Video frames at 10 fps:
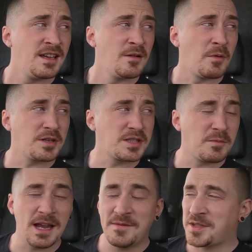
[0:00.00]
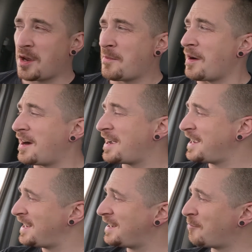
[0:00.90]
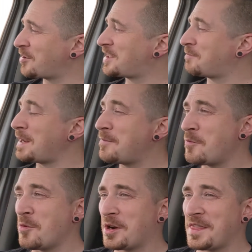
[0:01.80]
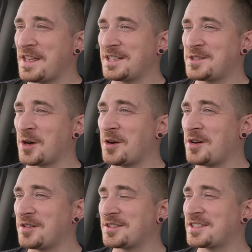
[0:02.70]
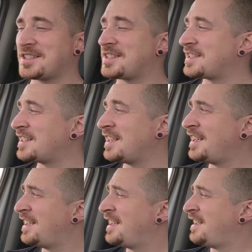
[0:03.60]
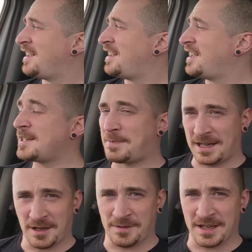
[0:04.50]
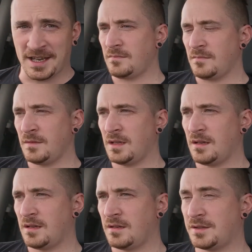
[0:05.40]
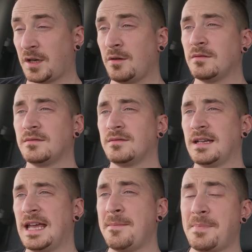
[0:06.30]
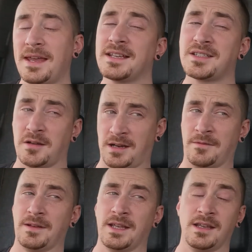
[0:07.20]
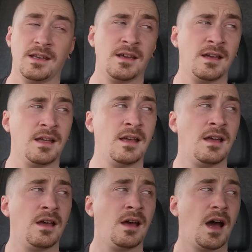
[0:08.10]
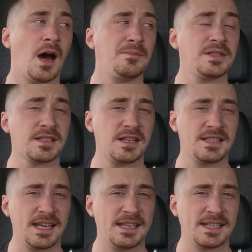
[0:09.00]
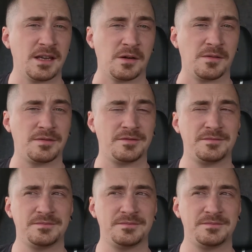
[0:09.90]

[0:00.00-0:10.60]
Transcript: Watch the waves go by, watch the people walking their dogs. It's been lovely. So, it being so lovely, I'm just gonna take a day off.